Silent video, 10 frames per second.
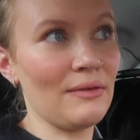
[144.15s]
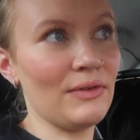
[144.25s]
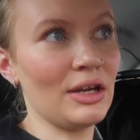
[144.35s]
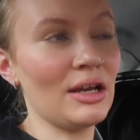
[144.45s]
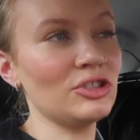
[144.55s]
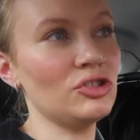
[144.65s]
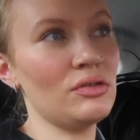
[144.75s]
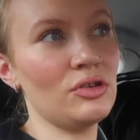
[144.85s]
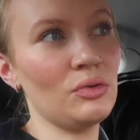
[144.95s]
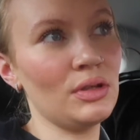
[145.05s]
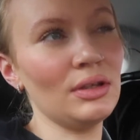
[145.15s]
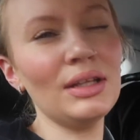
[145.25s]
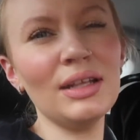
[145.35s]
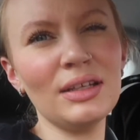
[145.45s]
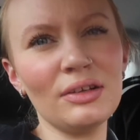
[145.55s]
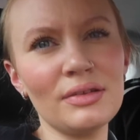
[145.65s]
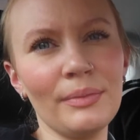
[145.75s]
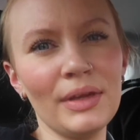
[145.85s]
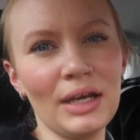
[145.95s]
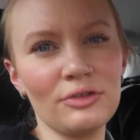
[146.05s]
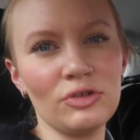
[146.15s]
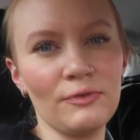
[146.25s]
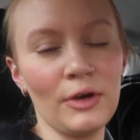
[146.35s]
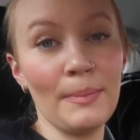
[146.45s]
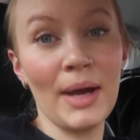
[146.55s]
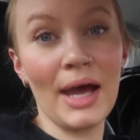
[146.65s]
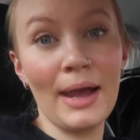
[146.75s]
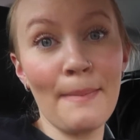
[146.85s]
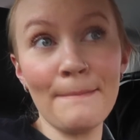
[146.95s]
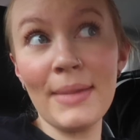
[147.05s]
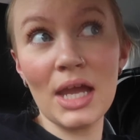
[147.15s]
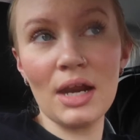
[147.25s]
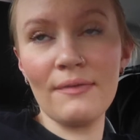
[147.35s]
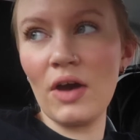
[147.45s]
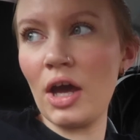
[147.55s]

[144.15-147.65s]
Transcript: I figured I should just do a little something extra for my maid of